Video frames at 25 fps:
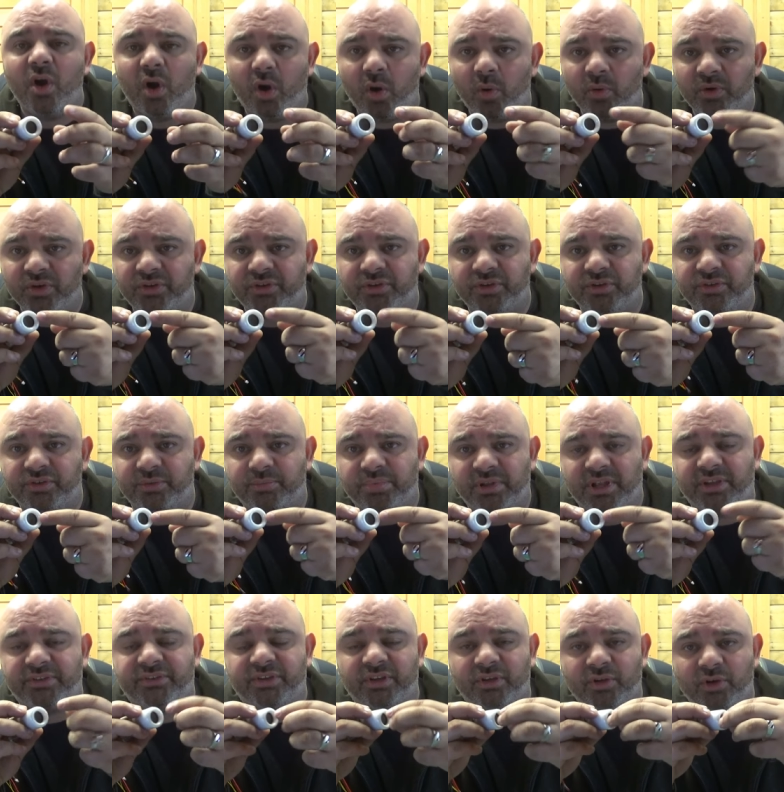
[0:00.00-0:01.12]
Always use a
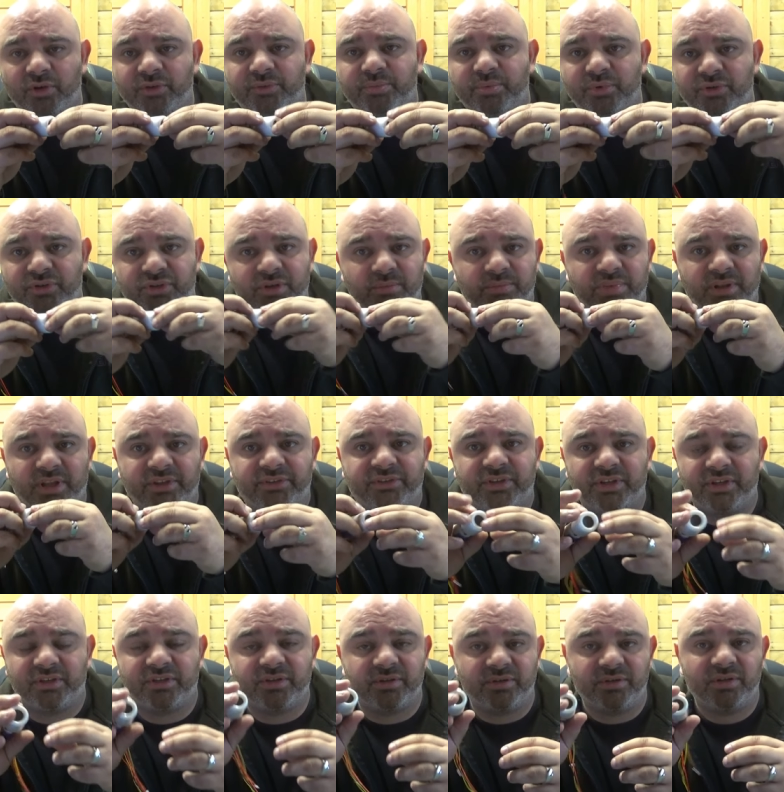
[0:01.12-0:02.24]
plastic, always push the
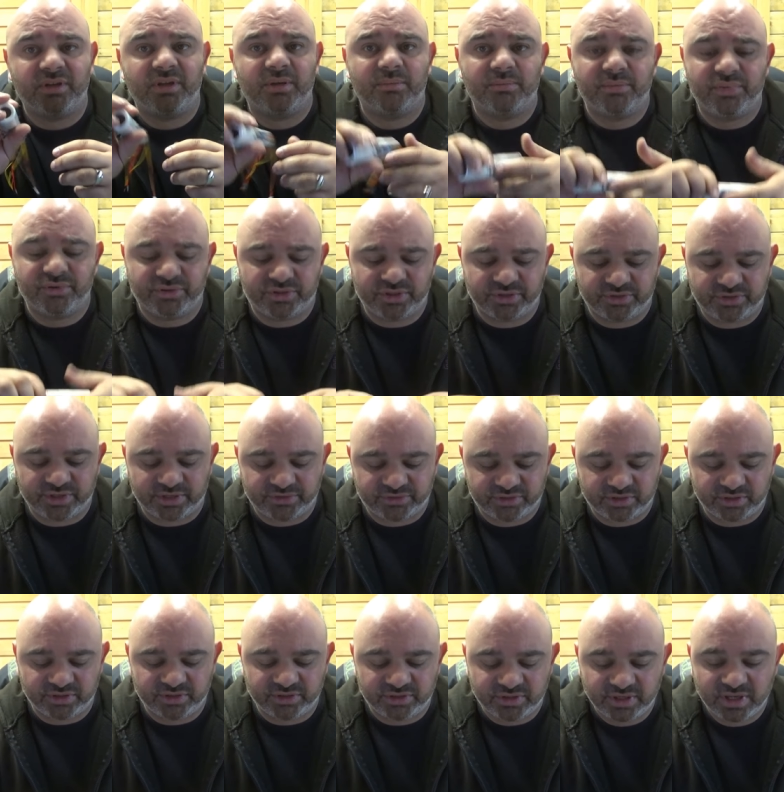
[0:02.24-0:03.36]
plastic to push your
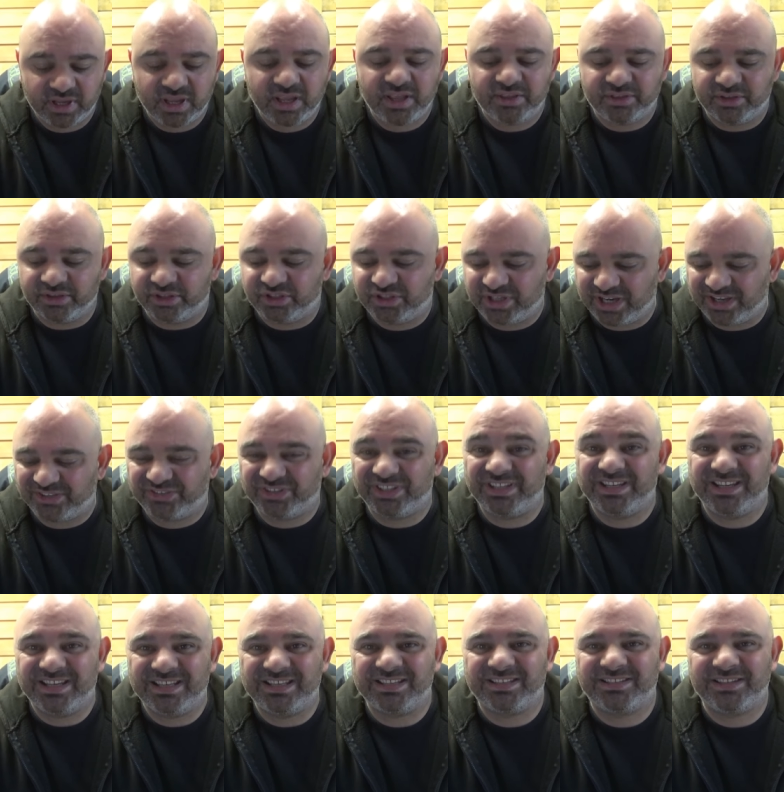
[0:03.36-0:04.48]
chassis, the
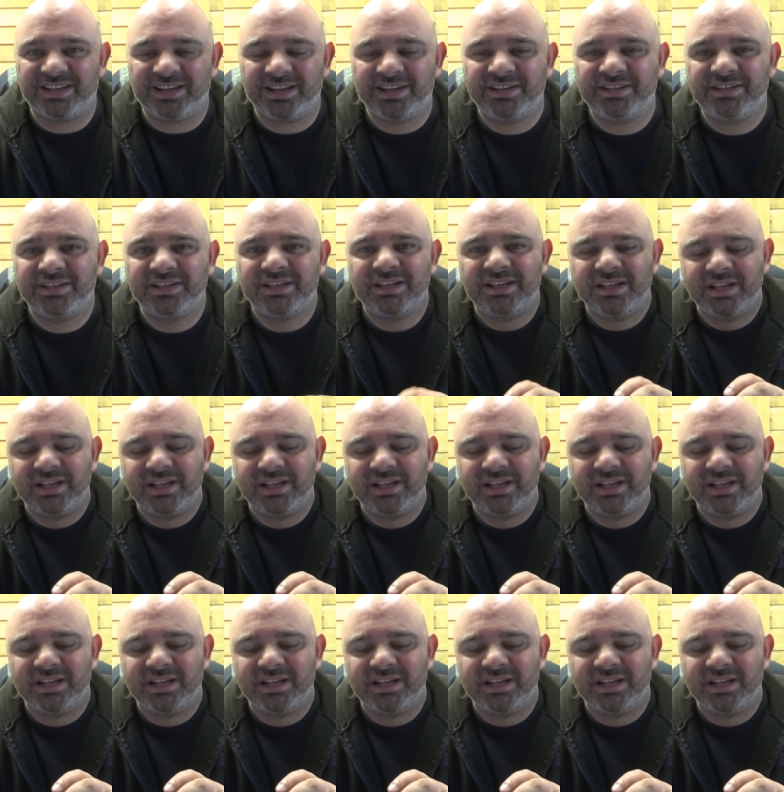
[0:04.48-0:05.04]
chassis inside.